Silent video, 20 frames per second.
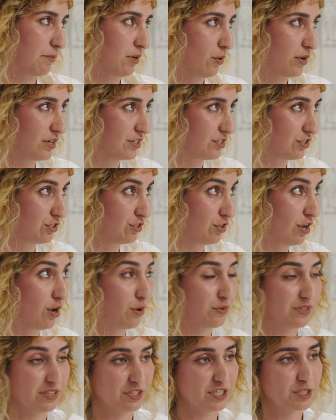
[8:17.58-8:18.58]
i'm going to
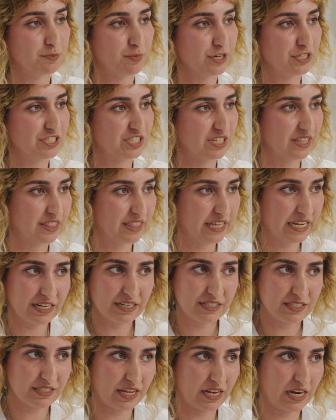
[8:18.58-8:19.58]
know that this person
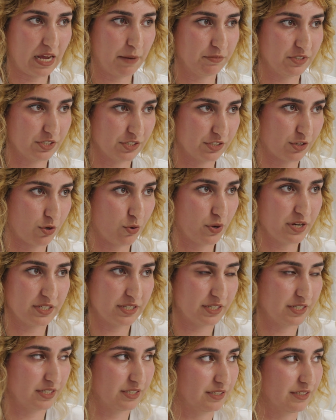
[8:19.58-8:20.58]
thinks and i'm just going
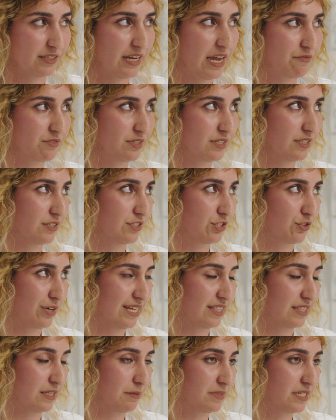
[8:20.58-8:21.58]
to have to
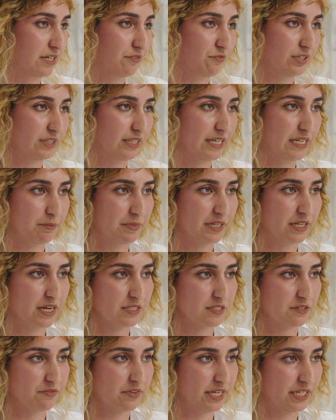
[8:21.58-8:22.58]
treat them differently
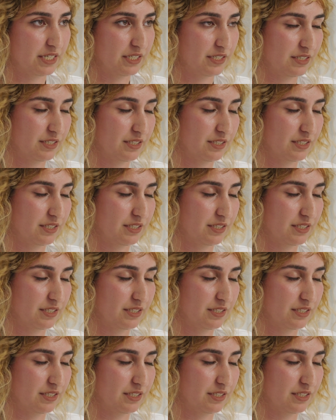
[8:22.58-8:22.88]
because of it